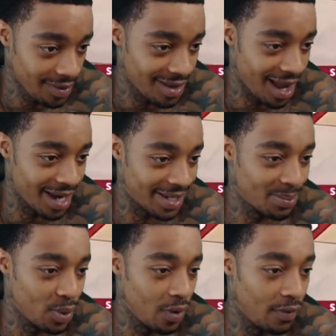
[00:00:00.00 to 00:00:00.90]
Nice
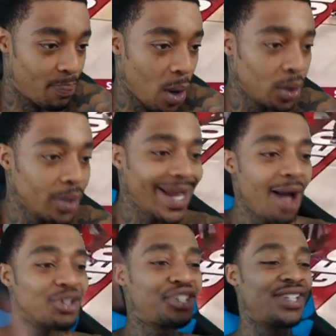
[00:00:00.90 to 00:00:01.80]
move. Bro, look
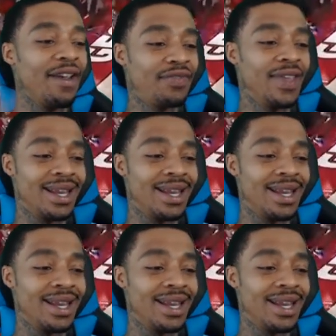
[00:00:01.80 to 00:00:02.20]
how shifty it